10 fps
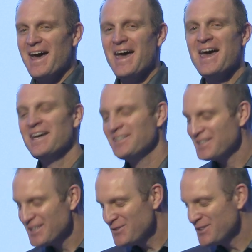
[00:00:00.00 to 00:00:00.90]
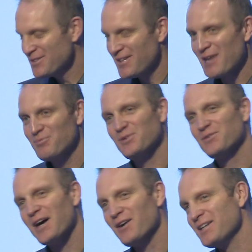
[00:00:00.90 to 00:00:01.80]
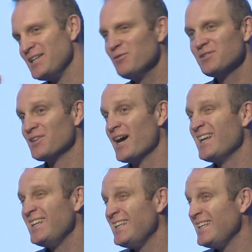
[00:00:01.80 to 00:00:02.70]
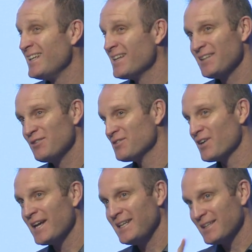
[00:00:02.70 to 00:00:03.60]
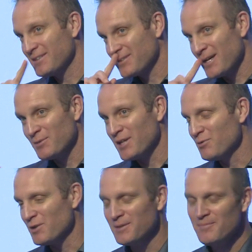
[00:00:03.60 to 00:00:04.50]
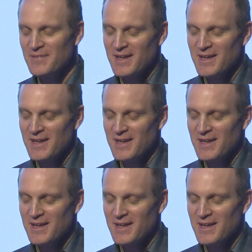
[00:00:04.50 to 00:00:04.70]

And to give you an example of how, and he was 90, I think he was 90 at the time, 91,